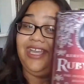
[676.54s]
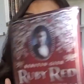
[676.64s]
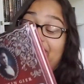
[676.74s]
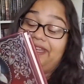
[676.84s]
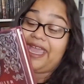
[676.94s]

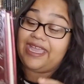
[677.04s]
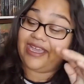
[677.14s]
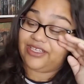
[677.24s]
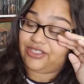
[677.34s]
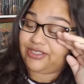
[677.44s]
And I
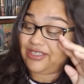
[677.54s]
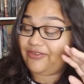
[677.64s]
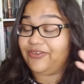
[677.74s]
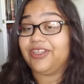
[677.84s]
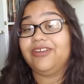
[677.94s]
actually
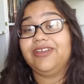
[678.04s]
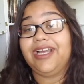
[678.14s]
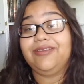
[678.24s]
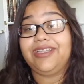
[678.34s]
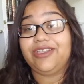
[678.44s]
figured
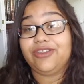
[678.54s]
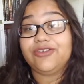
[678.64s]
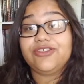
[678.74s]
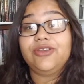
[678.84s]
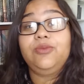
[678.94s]
out that
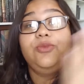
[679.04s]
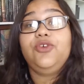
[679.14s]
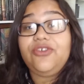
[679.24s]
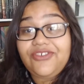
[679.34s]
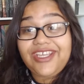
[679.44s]
there's a
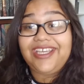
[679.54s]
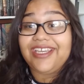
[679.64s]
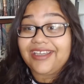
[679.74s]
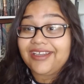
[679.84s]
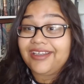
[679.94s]

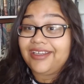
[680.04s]
movie